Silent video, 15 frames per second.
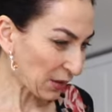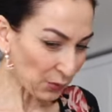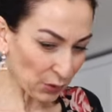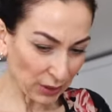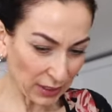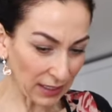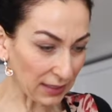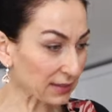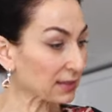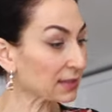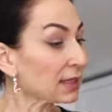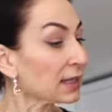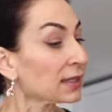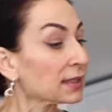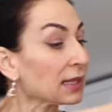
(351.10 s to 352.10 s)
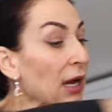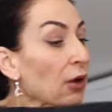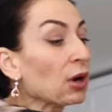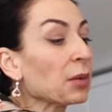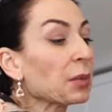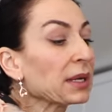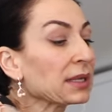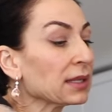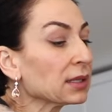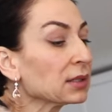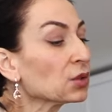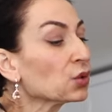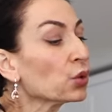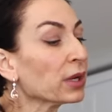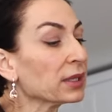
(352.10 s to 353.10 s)
What else? Now I'm adding
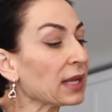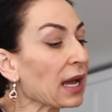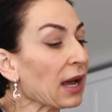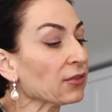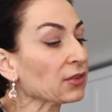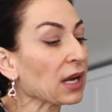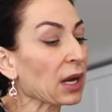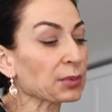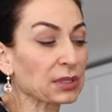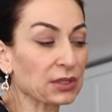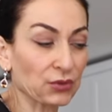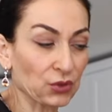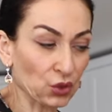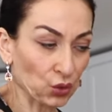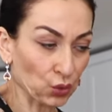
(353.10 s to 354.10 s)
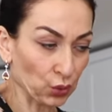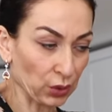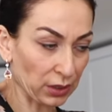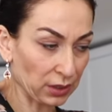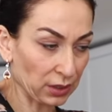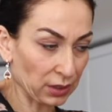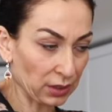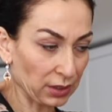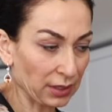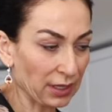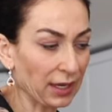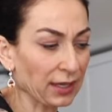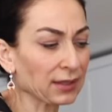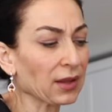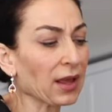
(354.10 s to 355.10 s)
2.5 cups of sugar,
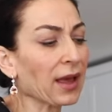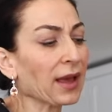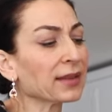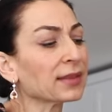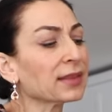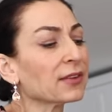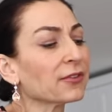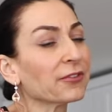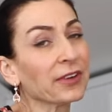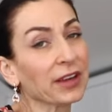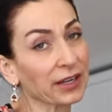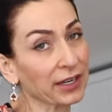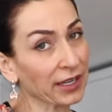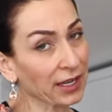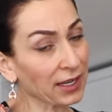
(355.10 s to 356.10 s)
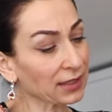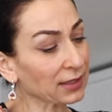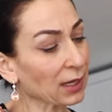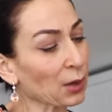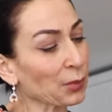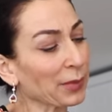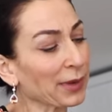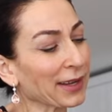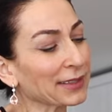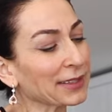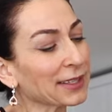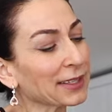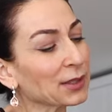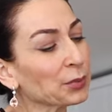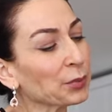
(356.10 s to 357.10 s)
and at the very end I'm
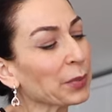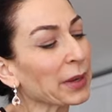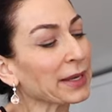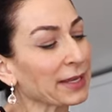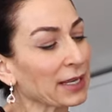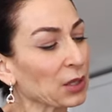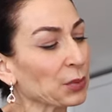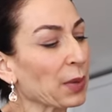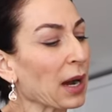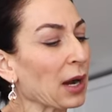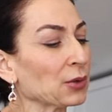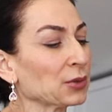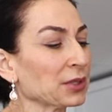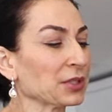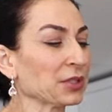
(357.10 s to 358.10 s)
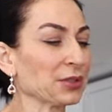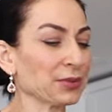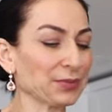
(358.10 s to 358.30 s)
adding baking powder.